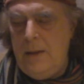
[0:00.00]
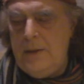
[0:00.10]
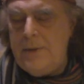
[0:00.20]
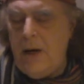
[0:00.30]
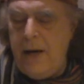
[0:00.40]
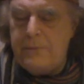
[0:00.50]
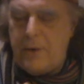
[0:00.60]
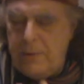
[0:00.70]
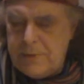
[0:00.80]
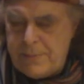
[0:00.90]
So I have
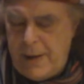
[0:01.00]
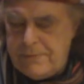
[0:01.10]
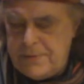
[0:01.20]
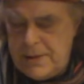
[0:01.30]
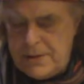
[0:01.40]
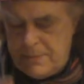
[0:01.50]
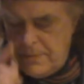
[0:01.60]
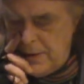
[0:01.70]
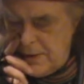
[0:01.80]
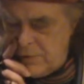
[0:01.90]
great respect for these
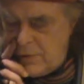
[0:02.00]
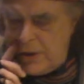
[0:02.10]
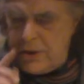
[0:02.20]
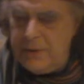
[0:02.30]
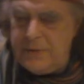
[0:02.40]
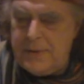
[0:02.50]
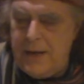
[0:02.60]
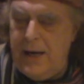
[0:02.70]
traditions.